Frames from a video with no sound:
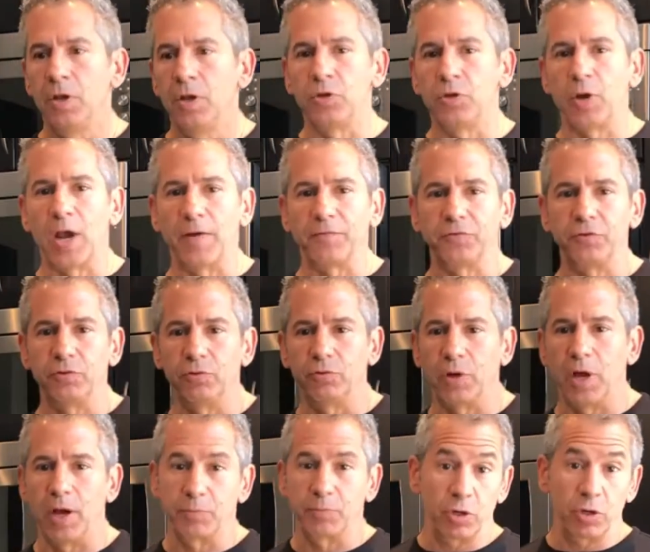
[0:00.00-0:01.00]
you have to
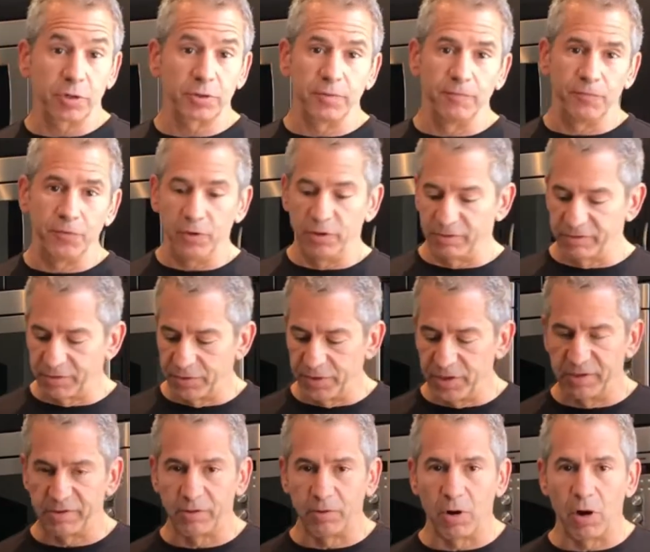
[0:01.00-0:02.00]
cook them first.
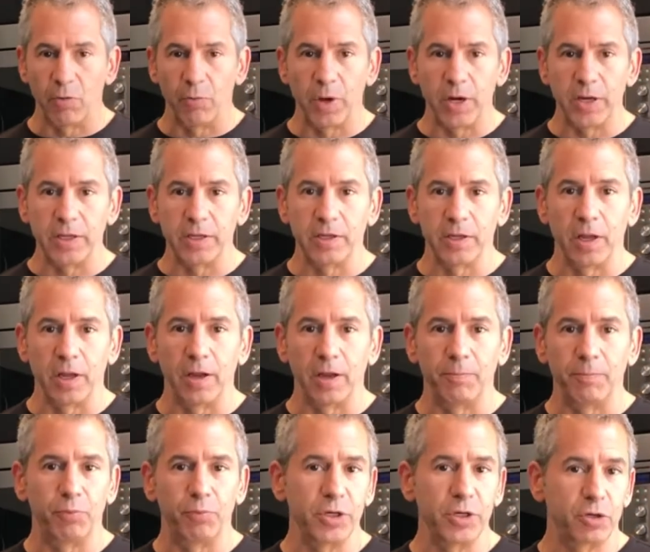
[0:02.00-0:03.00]
These are already
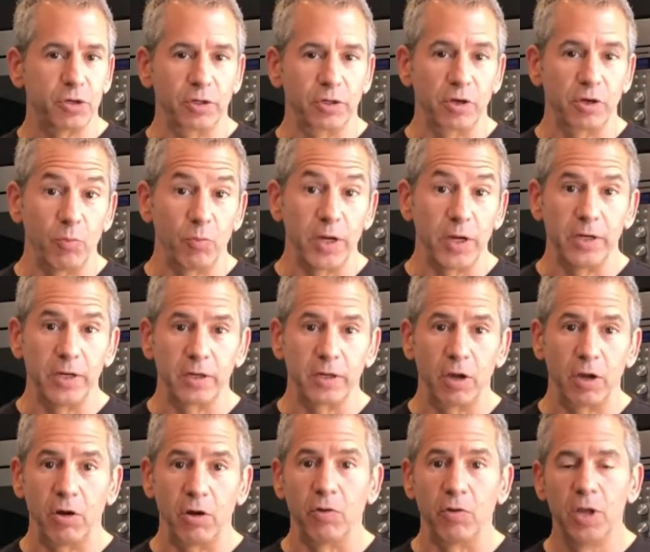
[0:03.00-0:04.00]
pre-cooked and ready to
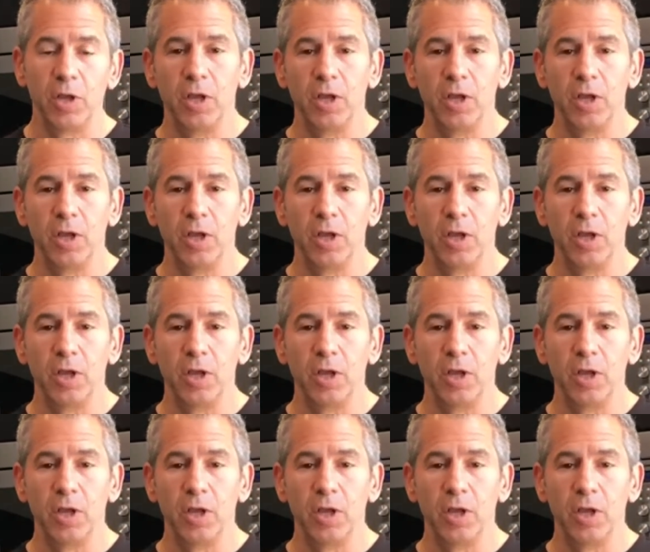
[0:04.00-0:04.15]
go.